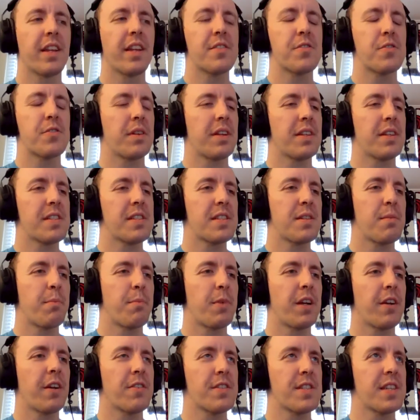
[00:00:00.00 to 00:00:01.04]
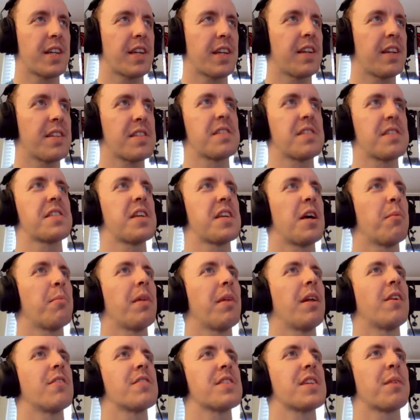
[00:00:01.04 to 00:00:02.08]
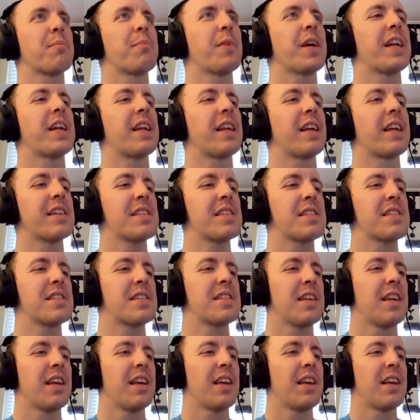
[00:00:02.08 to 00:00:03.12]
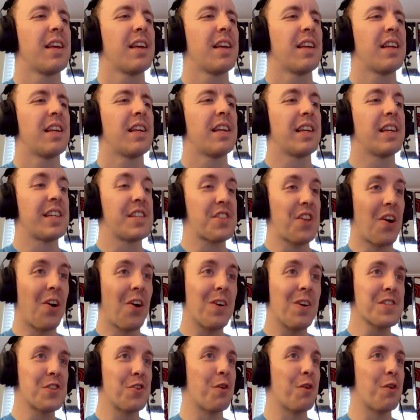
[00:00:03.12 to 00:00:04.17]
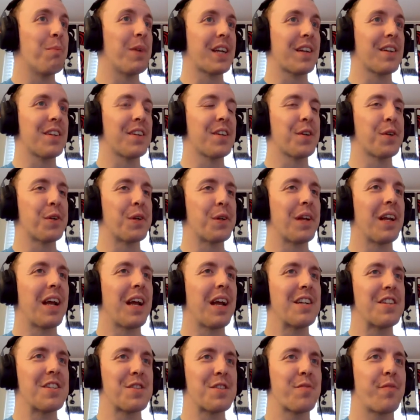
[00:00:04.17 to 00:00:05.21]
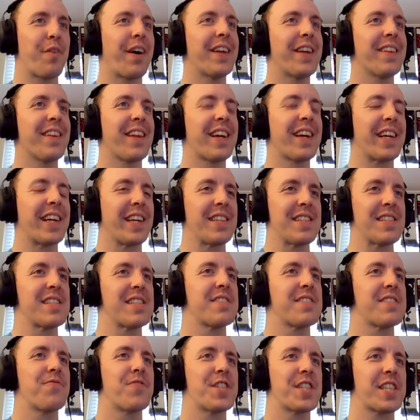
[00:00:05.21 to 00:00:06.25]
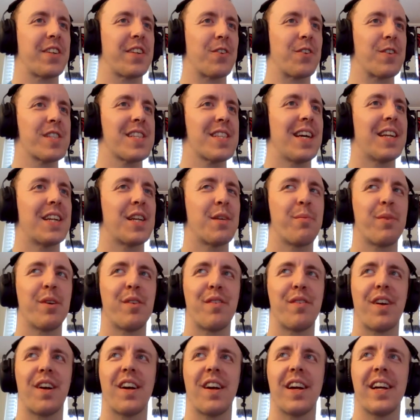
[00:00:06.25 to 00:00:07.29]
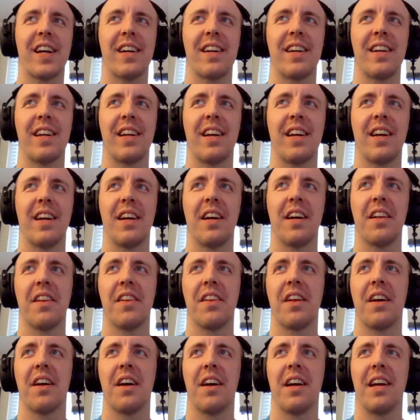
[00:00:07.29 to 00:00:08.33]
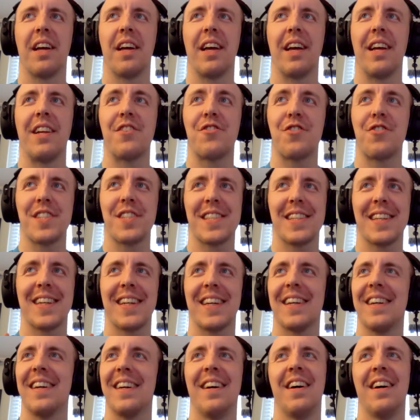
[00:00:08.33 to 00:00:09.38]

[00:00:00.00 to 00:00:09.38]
that's that's somebody I was thinking as a sub that I was like, man, he's he's also a big dude, and I just find like his skill set to be very interesting.